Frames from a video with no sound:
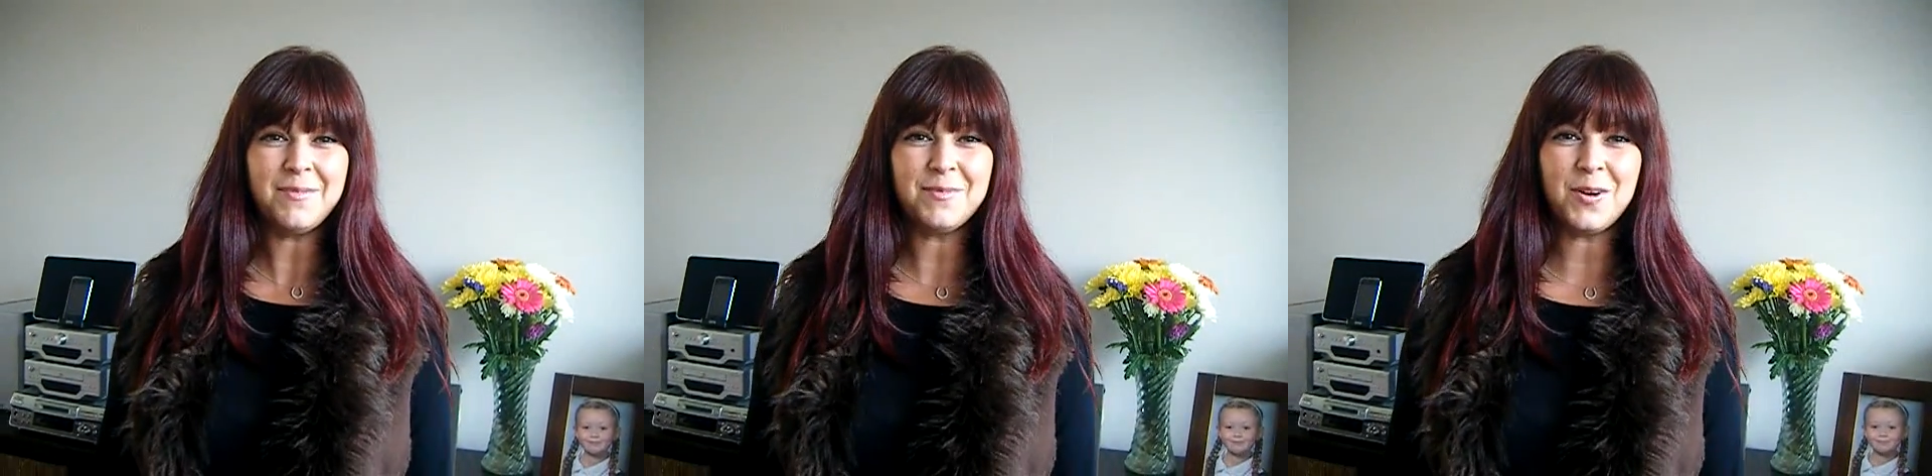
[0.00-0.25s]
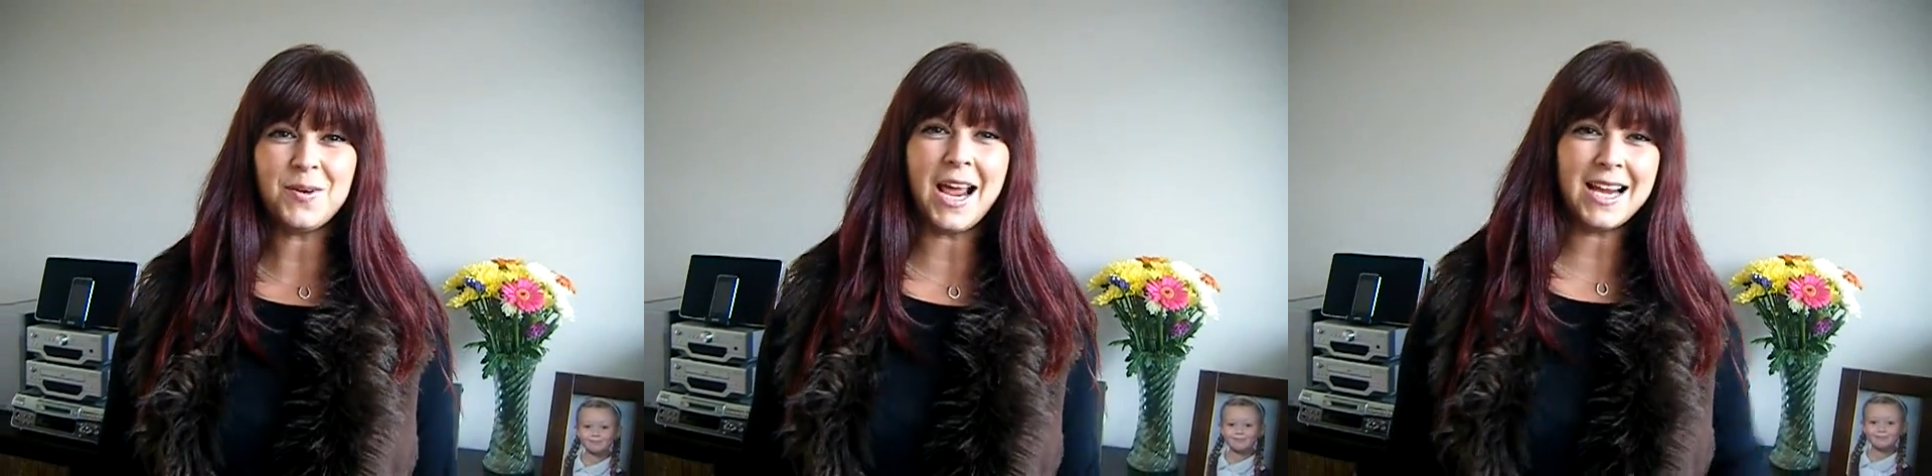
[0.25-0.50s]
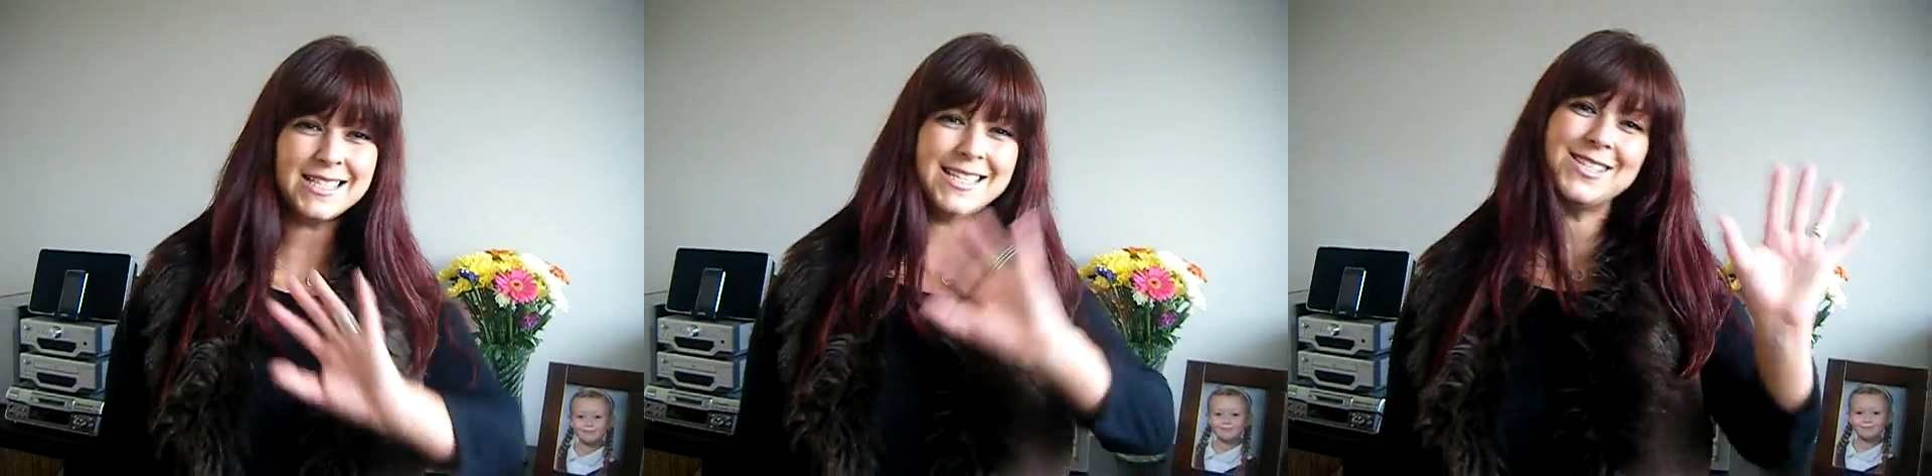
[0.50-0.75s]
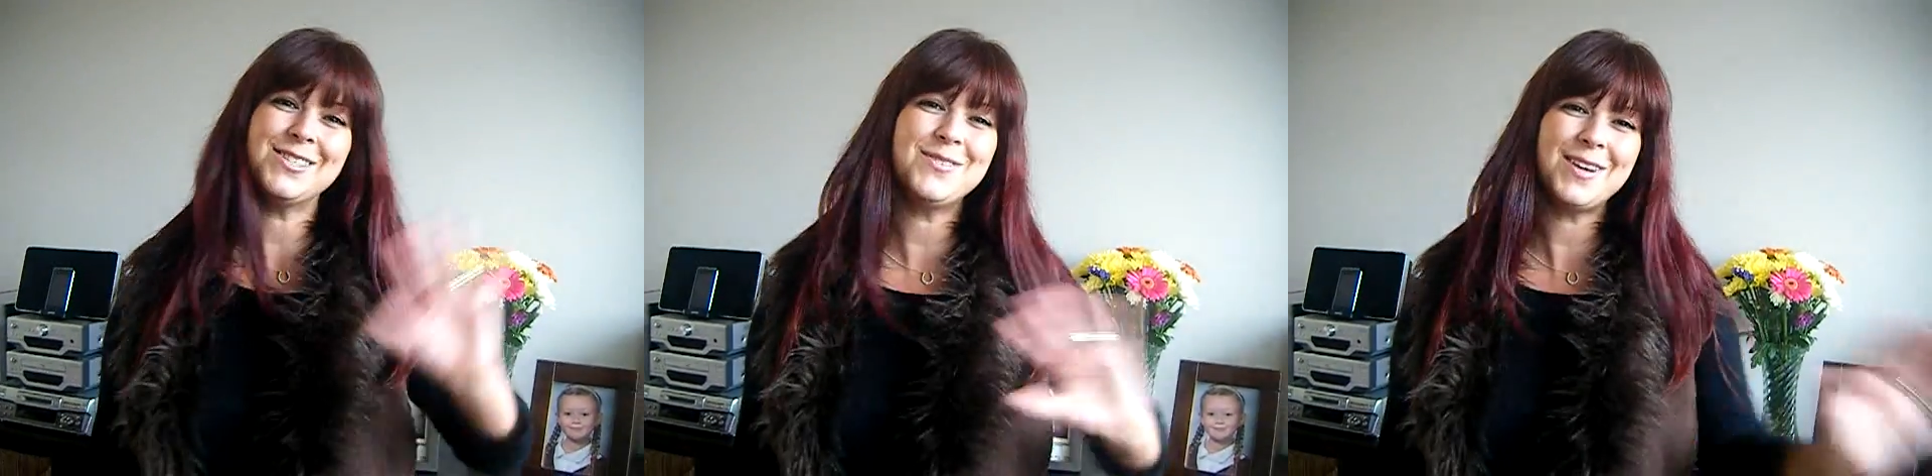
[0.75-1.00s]
Okay, see you
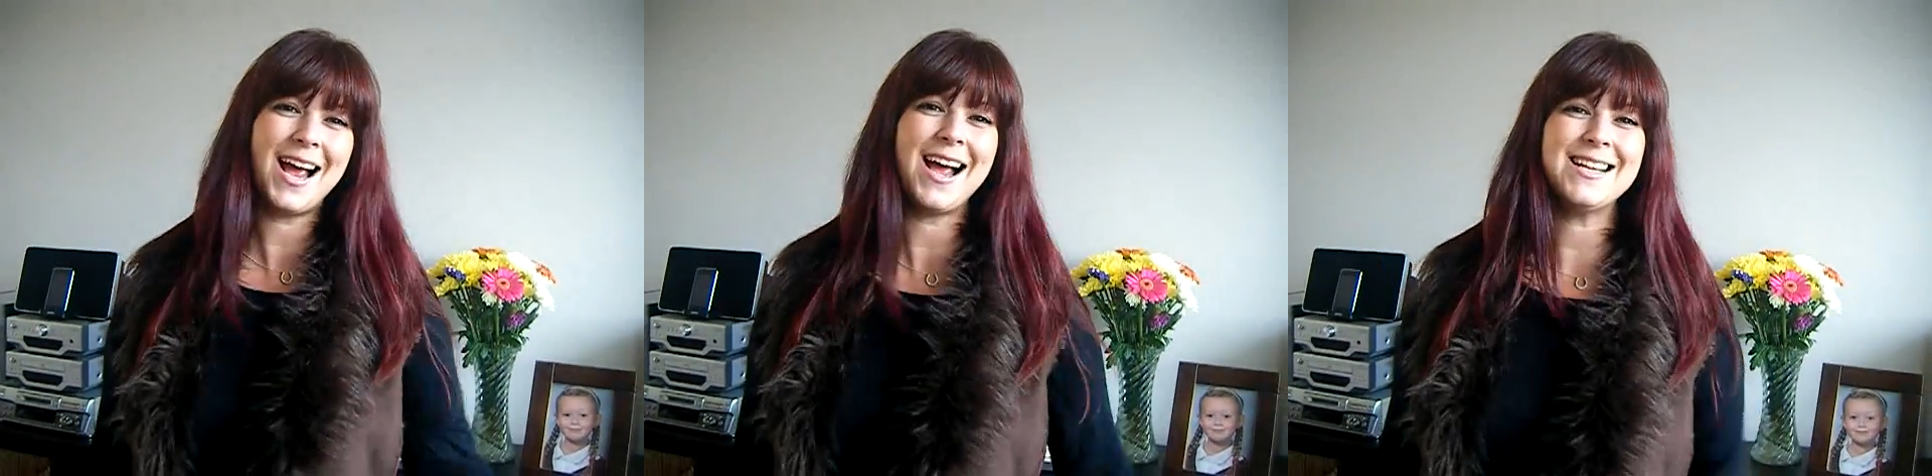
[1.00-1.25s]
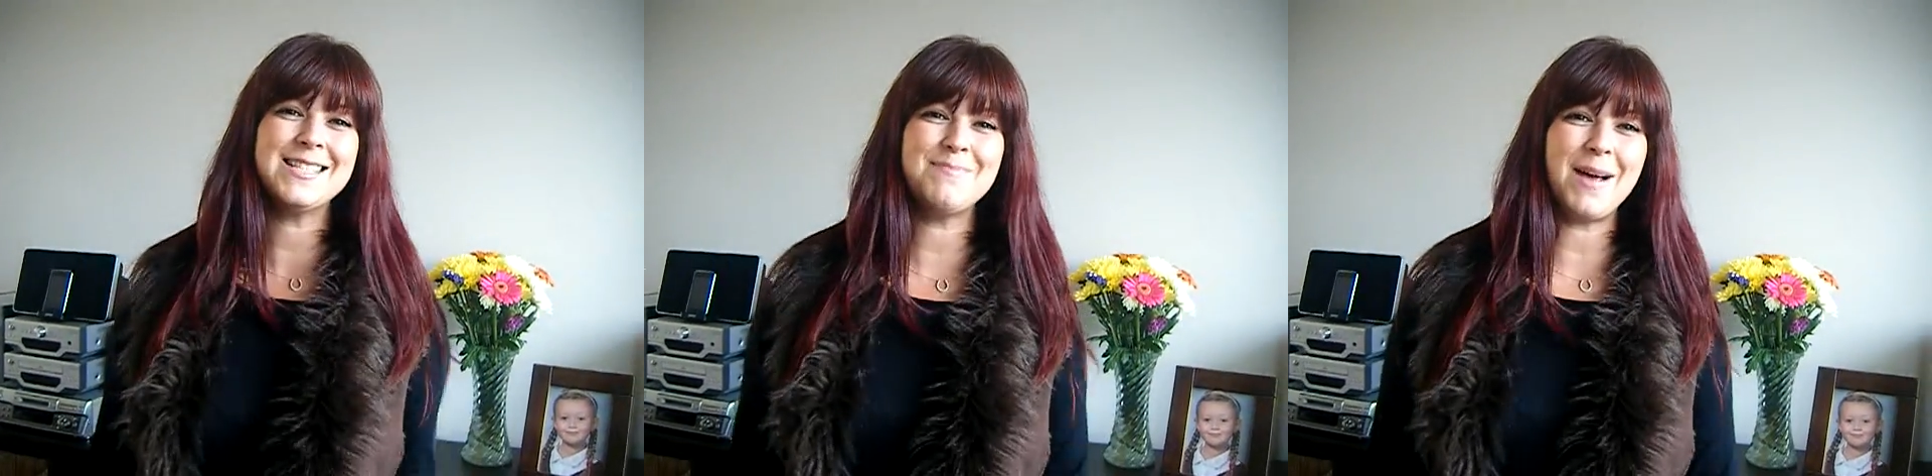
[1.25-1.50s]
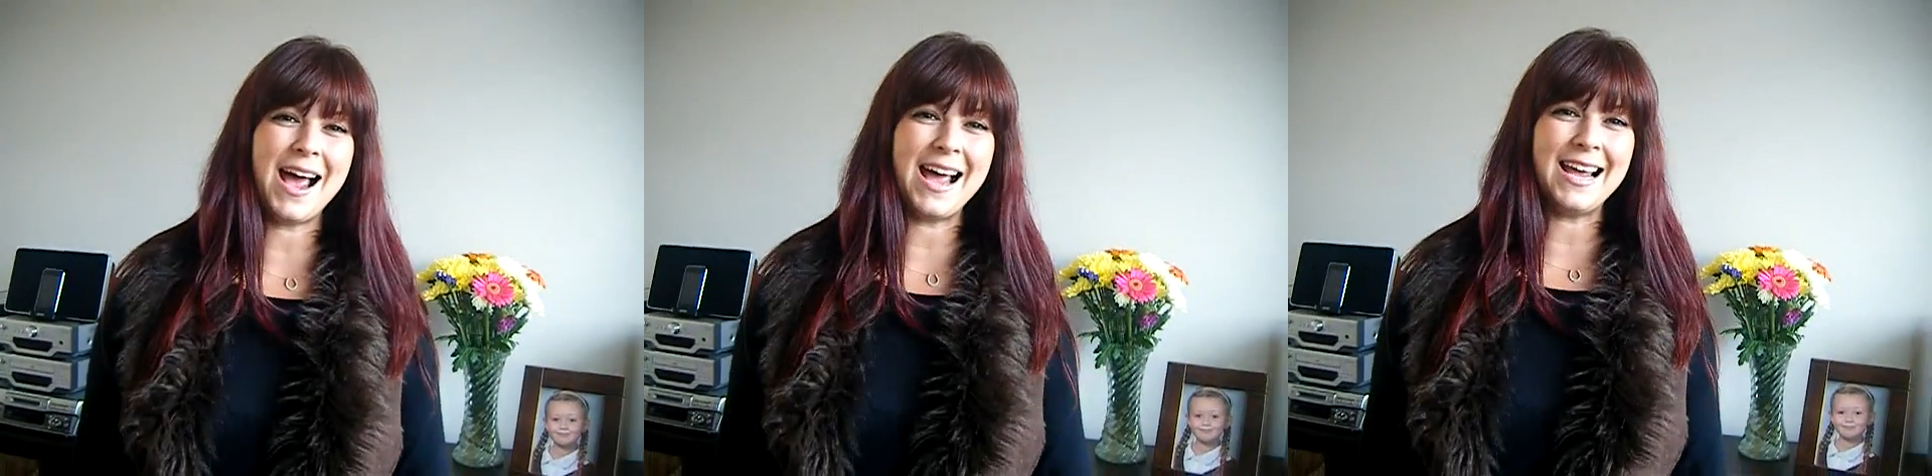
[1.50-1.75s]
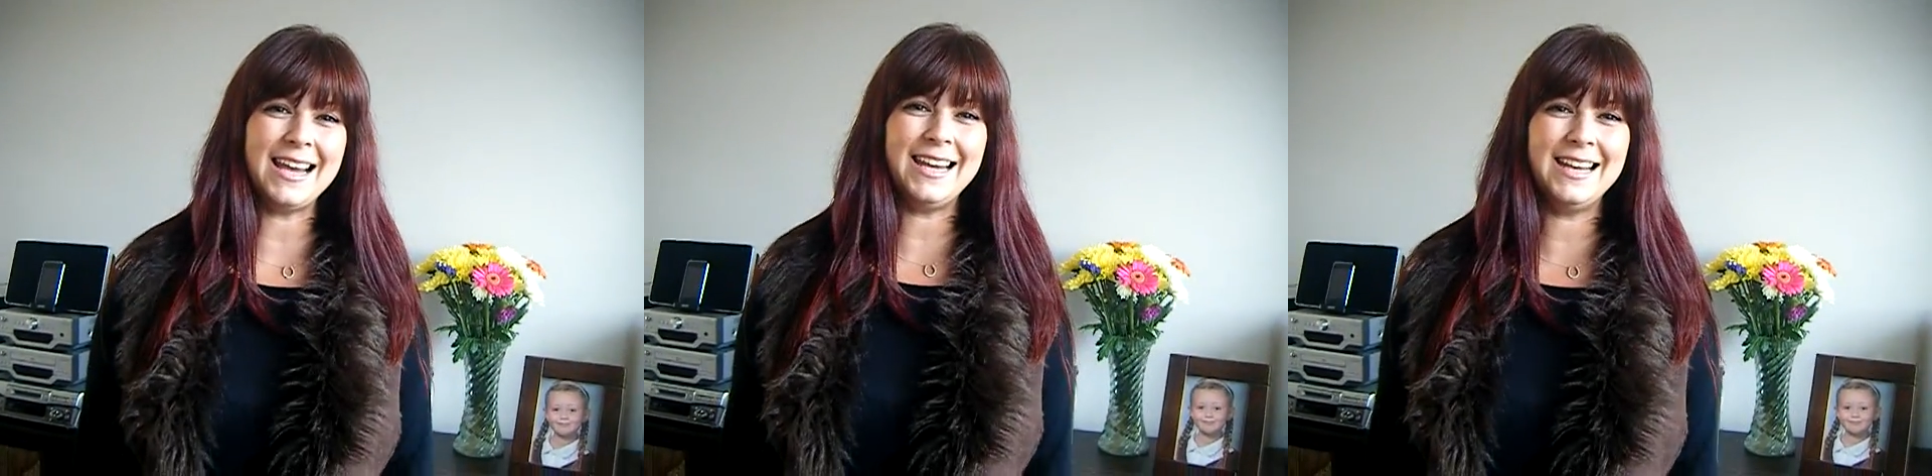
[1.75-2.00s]
soon guys,
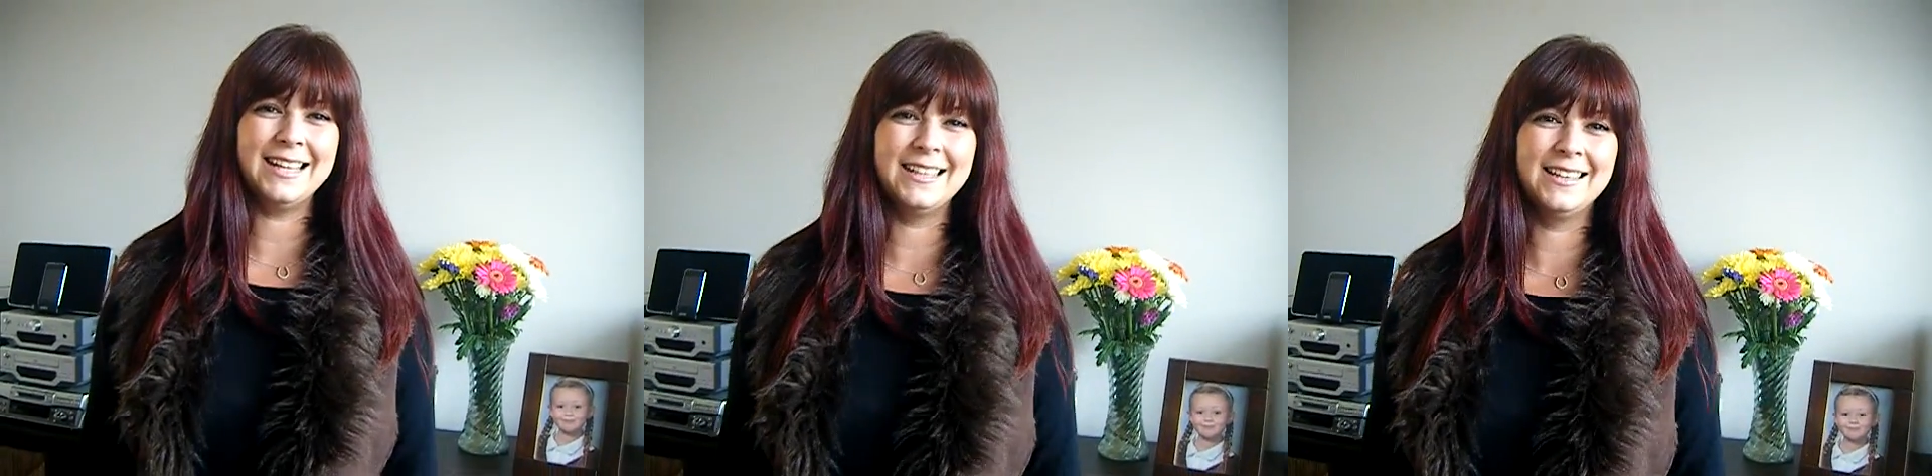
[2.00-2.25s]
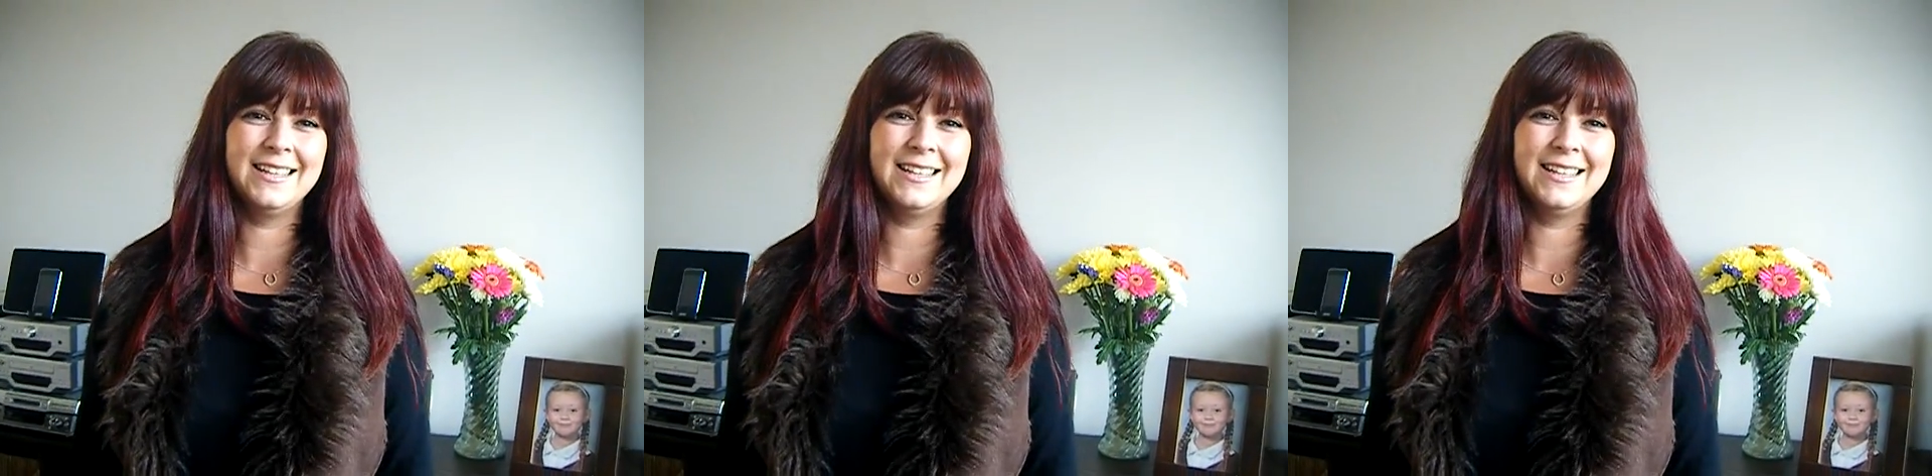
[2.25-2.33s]
bye.